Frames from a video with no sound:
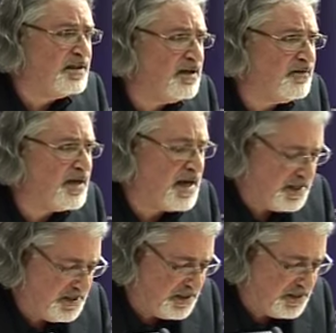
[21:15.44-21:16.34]
living
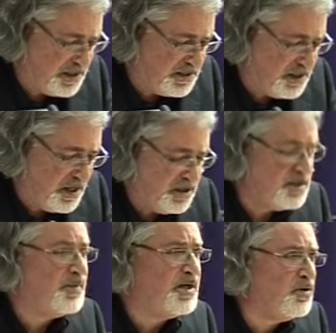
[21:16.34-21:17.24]
entities
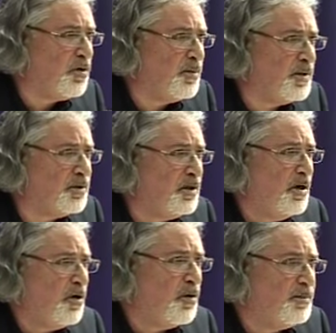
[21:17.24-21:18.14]
to be
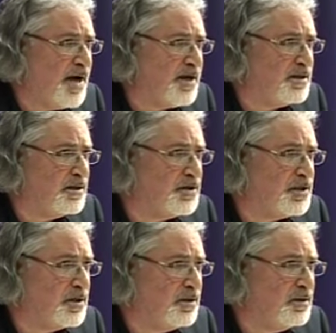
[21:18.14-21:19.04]
normal or
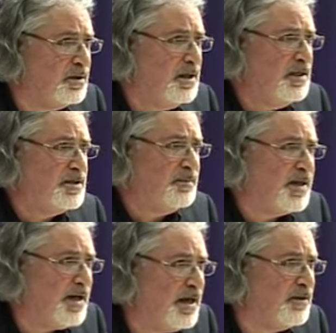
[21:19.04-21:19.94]
pathological, to be